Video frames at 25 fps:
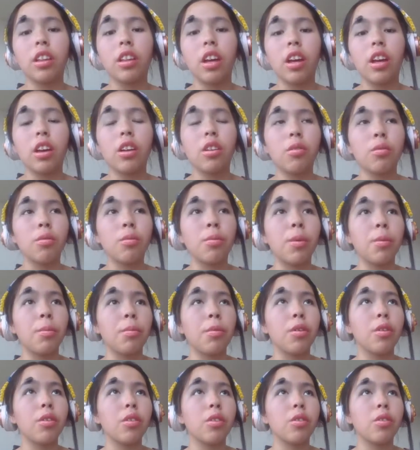that. I don't
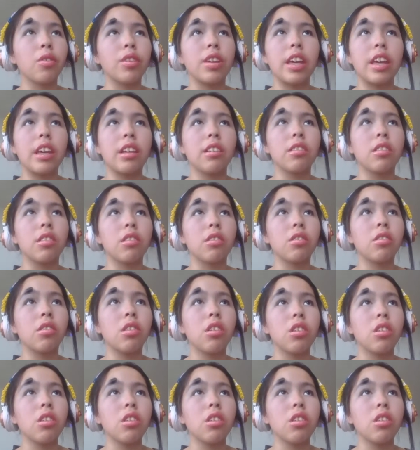remember. Or Kansas.